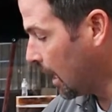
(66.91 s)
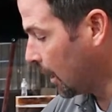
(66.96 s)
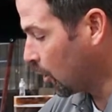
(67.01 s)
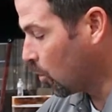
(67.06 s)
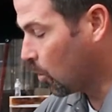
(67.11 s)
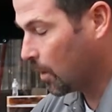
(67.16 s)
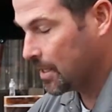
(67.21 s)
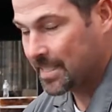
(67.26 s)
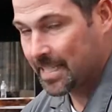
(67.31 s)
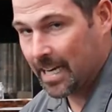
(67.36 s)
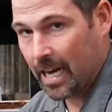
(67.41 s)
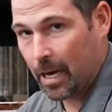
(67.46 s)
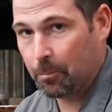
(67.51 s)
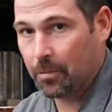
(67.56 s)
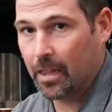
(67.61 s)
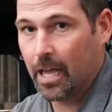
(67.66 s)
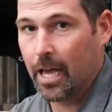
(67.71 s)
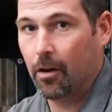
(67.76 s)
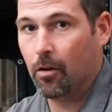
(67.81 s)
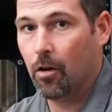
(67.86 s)
Go and tape
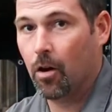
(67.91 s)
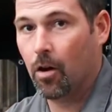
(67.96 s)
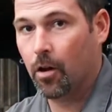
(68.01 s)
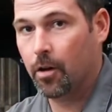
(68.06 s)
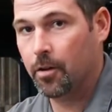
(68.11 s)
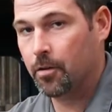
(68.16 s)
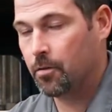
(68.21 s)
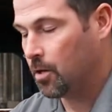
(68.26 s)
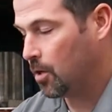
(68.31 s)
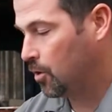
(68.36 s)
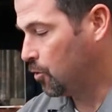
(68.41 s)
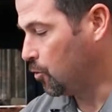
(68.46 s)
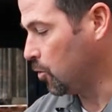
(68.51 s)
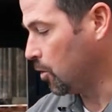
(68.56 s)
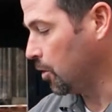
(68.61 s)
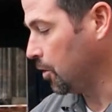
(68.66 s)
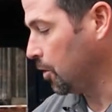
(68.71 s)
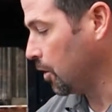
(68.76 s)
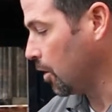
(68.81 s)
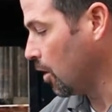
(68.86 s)
that on,
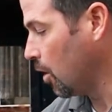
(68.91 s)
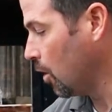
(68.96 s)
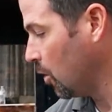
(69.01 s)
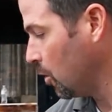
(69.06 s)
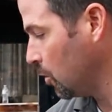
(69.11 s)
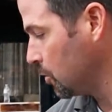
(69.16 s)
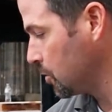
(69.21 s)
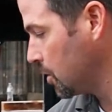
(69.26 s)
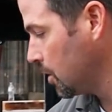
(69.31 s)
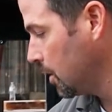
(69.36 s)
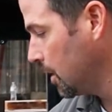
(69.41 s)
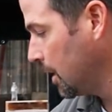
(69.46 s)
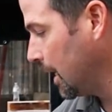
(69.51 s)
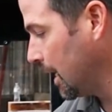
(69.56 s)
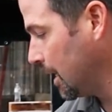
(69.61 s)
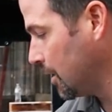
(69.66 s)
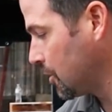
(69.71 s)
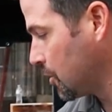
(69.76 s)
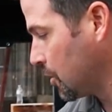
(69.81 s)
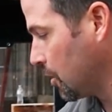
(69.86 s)
drill your holes,
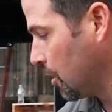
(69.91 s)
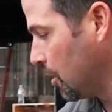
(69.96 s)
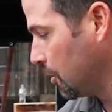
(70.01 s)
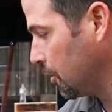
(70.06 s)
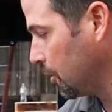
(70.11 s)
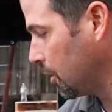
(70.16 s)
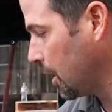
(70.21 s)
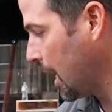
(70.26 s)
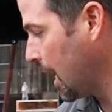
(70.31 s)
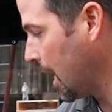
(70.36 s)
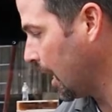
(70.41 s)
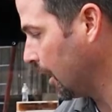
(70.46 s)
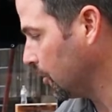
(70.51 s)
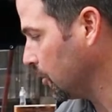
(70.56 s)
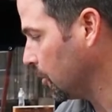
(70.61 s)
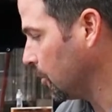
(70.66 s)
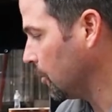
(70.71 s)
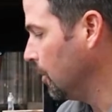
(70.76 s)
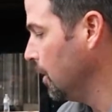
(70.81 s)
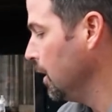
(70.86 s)
install your
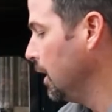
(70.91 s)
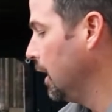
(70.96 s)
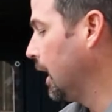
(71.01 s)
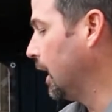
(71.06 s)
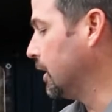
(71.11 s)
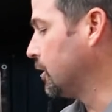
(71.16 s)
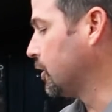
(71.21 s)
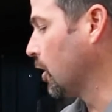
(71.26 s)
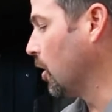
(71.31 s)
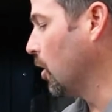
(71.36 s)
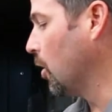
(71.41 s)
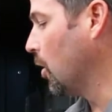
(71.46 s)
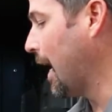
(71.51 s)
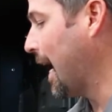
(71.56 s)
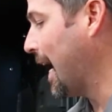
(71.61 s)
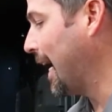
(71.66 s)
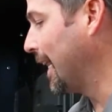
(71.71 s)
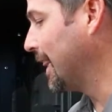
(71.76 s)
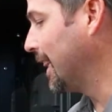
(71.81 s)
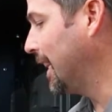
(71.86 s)
handle. And so
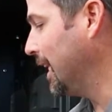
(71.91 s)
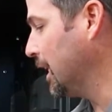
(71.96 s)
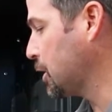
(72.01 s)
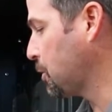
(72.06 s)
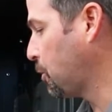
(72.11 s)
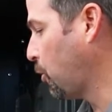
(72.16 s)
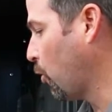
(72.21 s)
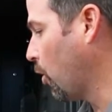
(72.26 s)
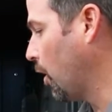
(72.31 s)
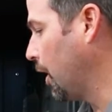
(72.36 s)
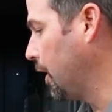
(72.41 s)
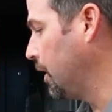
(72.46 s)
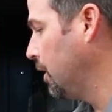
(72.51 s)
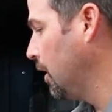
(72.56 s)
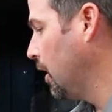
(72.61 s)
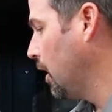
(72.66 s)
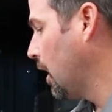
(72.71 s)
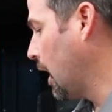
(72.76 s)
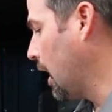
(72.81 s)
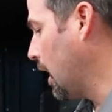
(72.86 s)
at this point,
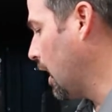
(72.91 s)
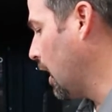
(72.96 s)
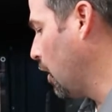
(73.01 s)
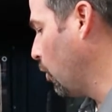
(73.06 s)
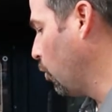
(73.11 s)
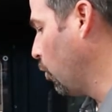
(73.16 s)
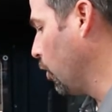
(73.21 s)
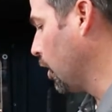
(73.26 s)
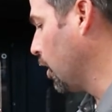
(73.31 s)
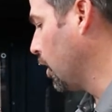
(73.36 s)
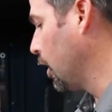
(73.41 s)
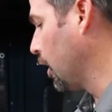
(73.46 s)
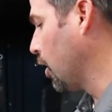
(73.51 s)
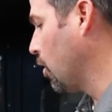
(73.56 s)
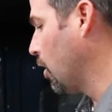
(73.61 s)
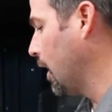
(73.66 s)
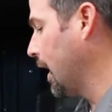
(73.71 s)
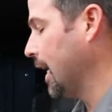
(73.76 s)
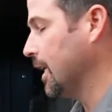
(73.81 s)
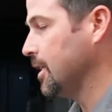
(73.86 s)
we're going to
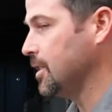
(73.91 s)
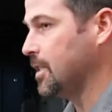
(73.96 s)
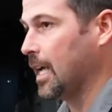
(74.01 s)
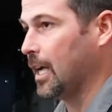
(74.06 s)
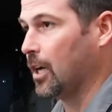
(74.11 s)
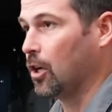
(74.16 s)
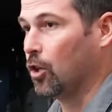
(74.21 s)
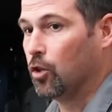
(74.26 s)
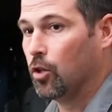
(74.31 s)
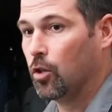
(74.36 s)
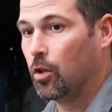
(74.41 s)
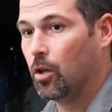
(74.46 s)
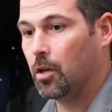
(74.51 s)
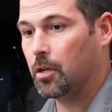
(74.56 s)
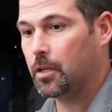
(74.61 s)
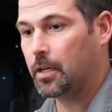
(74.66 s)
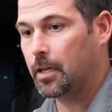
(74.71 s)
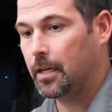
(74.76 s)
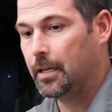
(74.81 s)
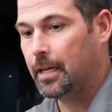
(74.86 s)
go ahead and take a
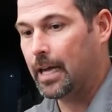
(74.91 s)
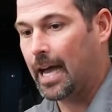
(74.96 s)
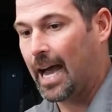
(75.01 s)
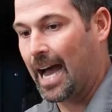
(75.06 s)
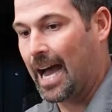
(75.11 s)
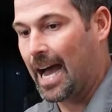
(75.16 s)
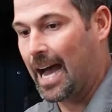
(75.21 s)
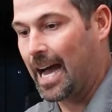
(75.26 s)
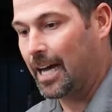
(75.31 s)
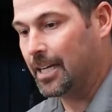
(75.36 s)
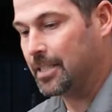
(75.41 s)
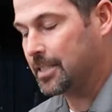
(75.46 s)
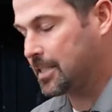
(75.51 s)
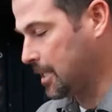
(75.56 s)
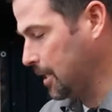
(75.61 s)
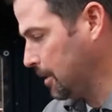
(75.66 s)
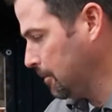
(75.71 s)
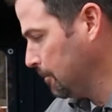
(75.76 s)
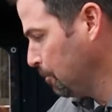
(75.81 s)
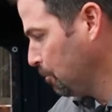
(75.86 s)
look
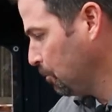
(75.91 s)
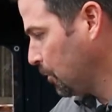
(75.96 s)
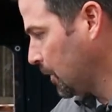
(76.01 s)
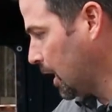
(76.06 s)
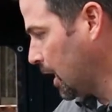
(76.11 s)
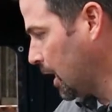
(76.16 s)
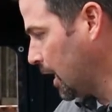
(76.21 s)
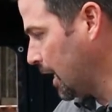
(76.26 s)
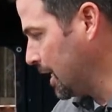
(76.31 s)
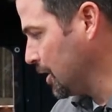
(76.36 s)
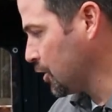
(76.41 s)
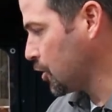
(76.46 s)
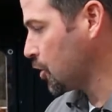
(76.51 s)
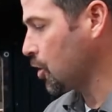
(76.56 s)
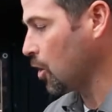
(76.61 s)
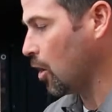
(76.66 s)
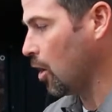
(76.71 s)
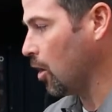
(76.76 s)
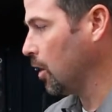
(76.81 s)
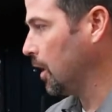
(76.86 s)
at
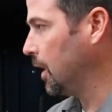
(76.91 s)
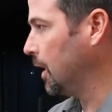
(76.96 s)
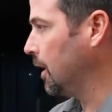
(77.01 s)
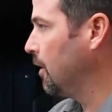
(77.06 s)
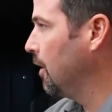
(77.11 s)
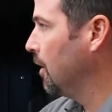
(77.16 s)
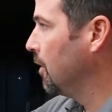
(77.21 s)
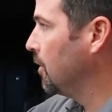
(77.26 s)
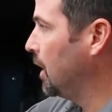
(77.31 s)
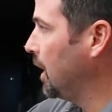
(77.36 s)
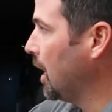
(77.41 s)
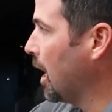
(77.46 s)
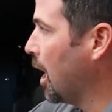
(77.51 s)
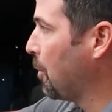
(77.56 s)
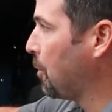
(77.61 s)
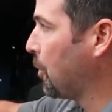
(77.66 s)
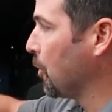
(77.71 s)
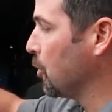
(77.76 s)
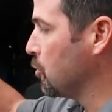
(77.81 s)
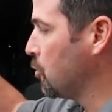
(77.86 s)
installing the
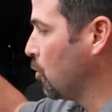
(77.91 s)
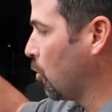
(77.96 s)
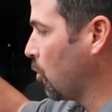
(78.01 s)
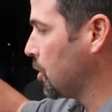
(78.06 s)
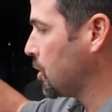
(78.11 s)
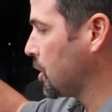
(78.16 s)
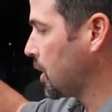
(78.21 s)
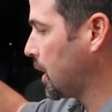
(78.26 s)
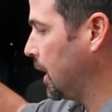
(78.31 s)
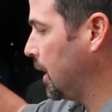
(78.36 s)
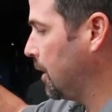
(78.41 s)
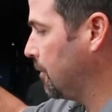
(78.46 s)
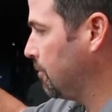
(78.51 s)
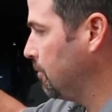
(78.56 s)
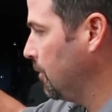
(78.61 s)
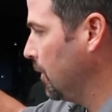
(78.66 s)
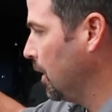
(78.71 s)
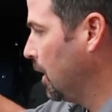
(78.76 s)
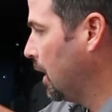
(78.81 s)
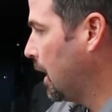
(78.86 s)
upper door
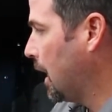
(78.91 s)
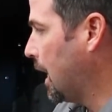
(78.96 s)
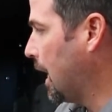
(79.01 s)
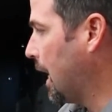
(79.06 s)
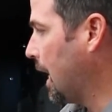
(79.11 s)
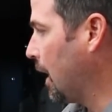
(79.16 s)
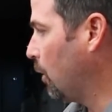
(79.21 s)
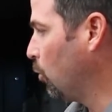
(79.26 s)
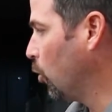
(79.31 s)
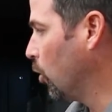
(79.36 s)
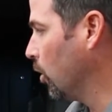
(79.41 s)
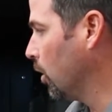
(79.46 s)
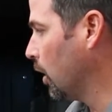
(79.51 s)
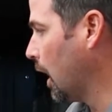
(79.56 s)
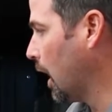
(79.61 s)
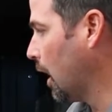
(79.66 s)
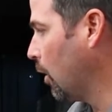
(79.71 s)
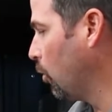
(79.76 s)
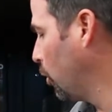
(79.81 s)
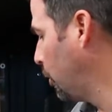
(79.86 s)
skin, and
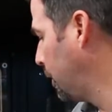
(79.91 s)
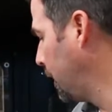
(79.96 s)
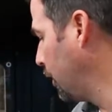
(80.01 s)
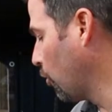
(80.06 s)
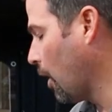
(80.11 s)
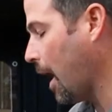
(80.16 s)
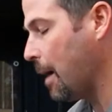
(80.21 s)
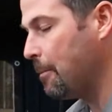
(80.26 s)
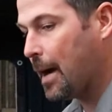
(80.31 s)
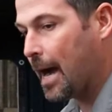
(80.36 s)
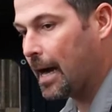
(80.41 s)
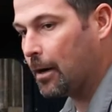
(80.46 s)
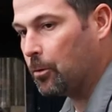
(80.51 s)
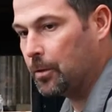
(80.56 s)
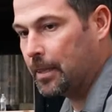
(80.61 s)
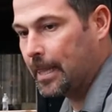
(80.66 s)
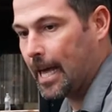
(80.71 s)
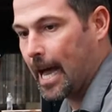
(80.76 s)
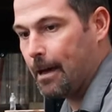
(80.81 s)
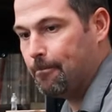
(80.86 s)
we'll be right back
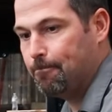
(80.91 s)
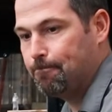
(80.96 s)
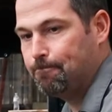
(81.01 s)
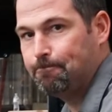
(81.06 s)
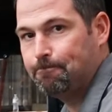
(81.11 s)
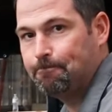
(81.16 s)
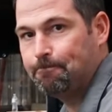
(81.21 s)
with that.